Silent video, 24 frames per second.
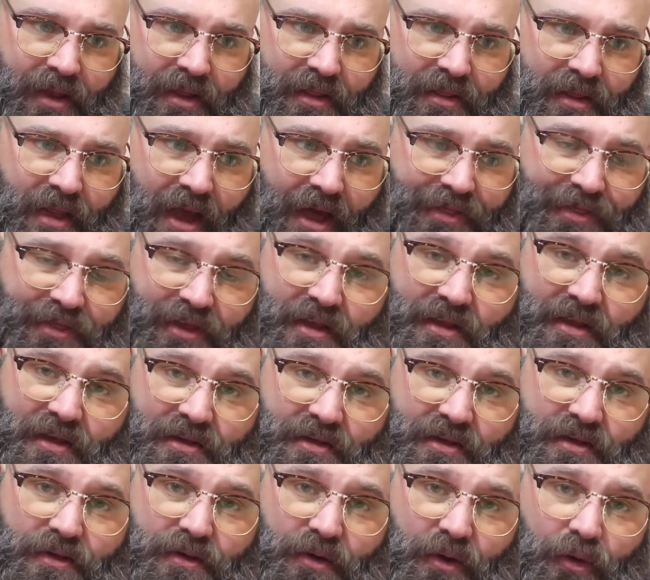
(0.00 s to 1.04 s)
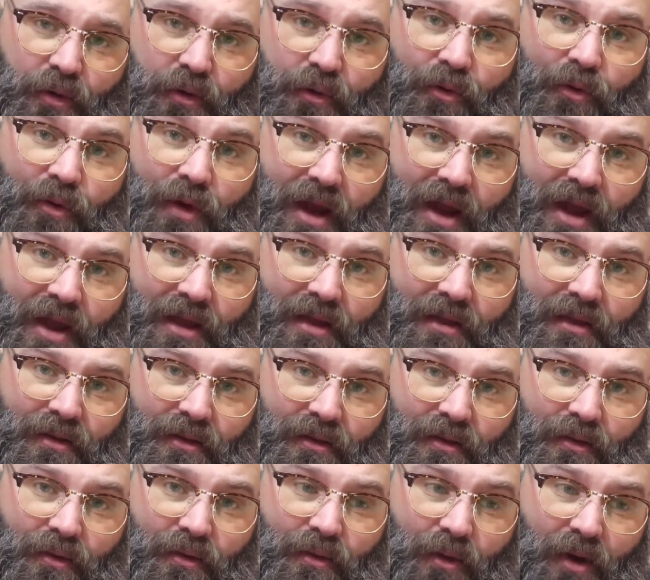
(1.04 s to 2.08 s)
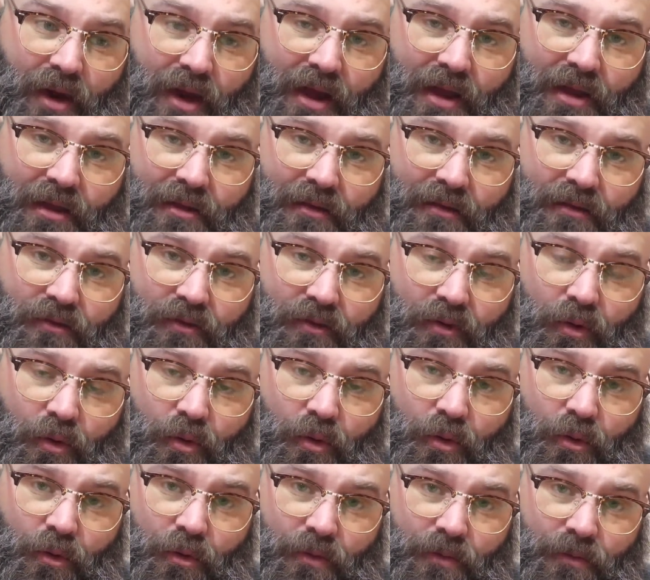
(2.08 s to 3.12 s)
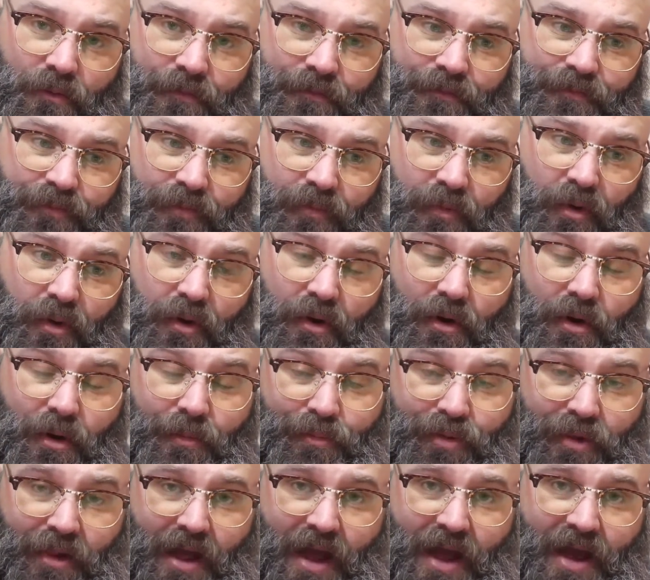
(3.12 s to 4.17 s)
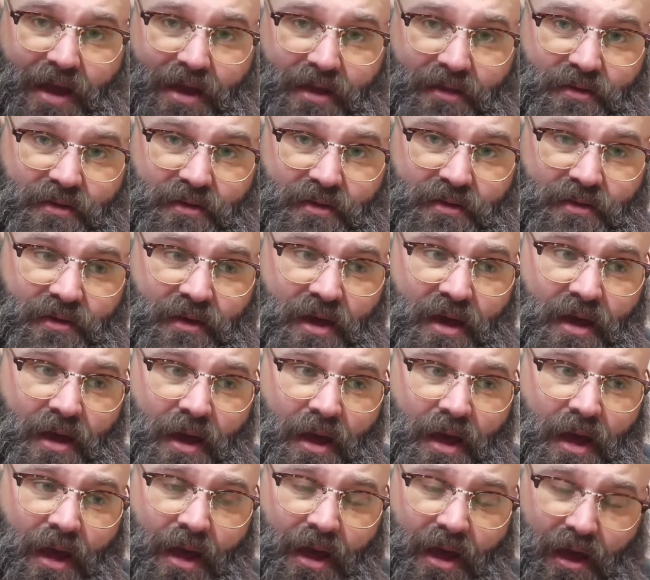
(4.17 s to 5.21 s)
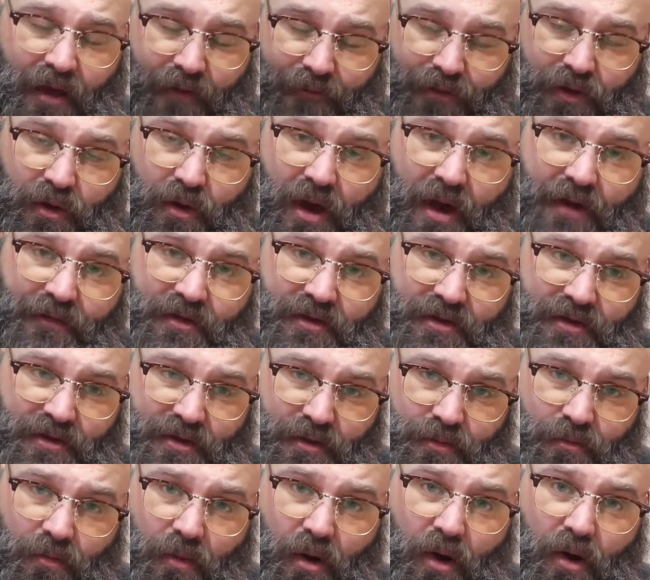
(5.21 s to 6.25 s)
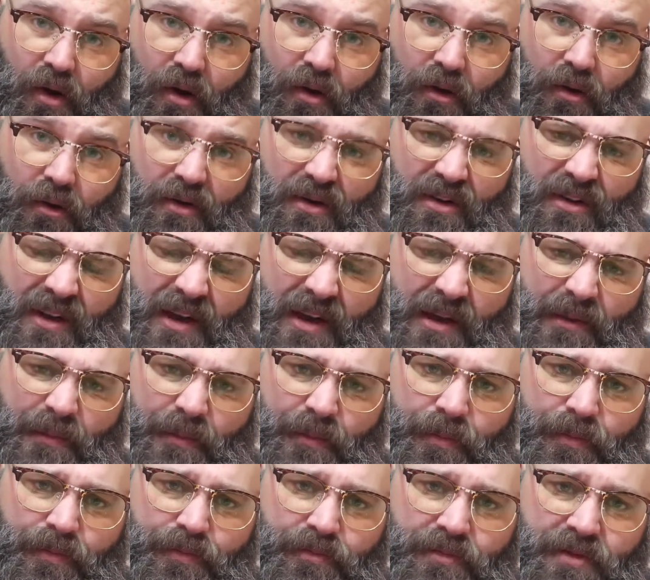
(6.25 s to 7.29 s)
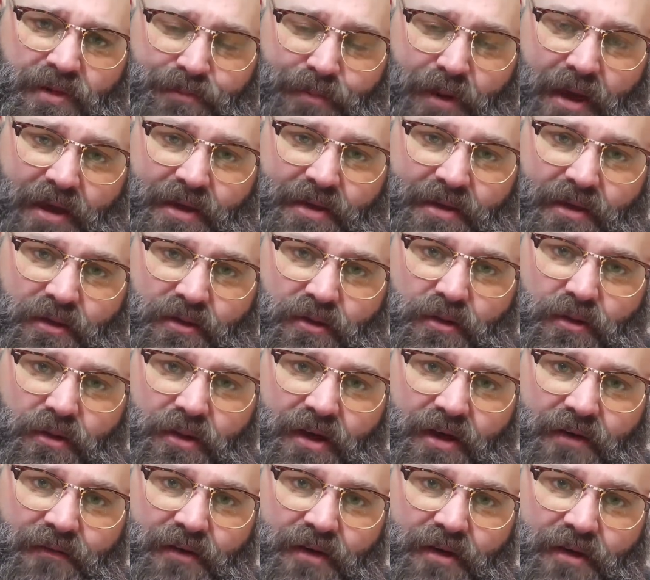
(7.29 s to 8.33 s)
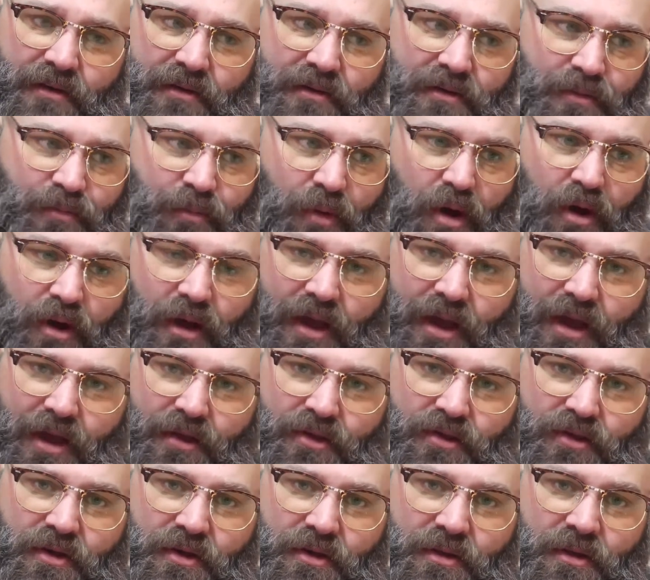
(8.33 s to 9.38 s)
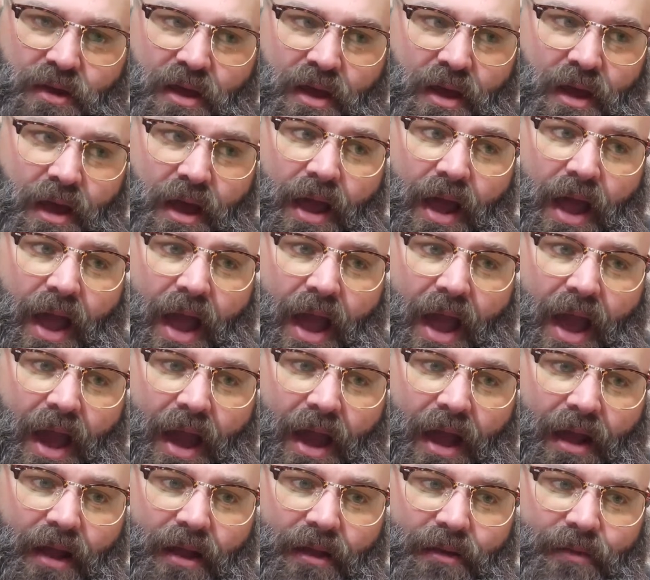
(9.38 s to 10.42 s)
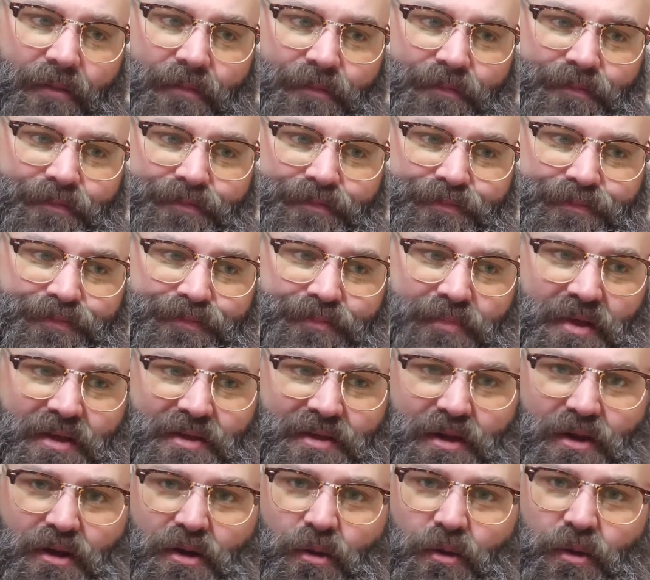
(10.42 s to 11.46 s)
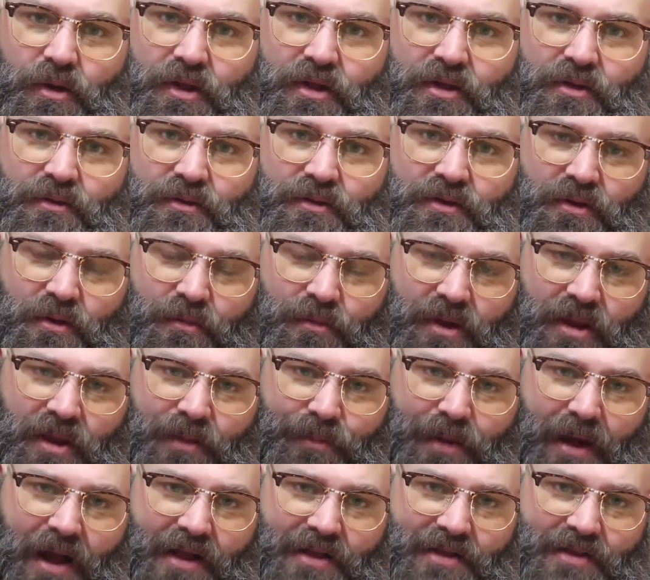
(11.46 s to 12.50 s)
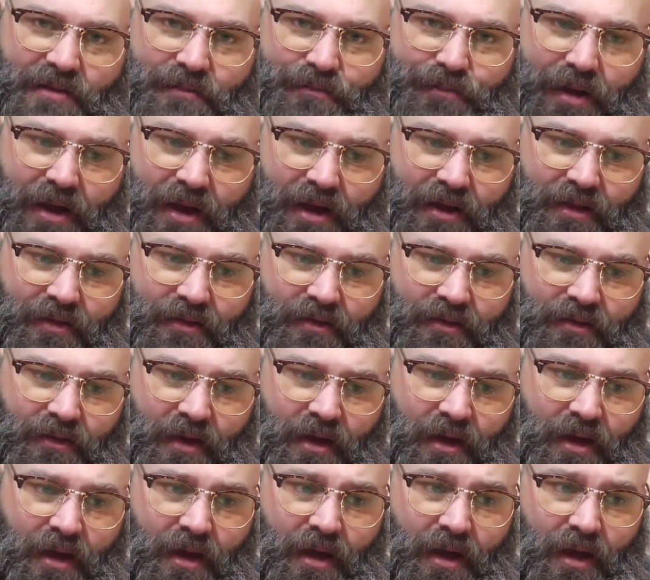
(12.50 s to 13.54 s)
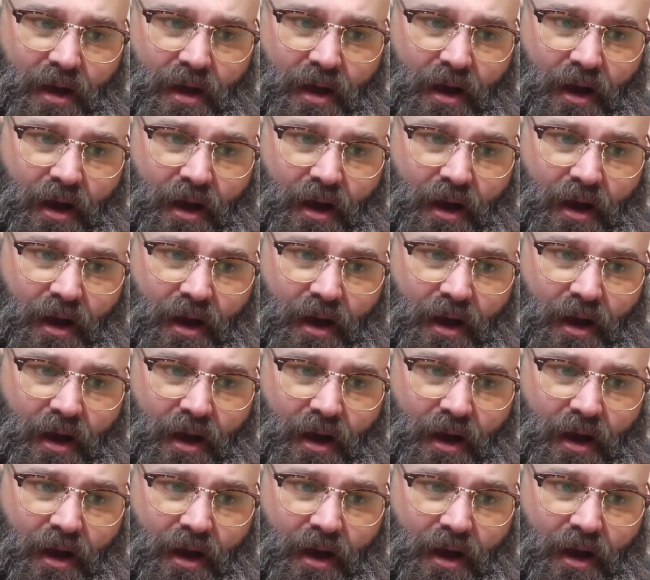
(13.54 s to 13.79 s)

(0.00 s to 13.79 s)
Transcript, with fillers: I mean, I think this is a great, great tool or appliance if you have a small space that you live in, small kitchen, and let's say you don't want to use so many pots and pans.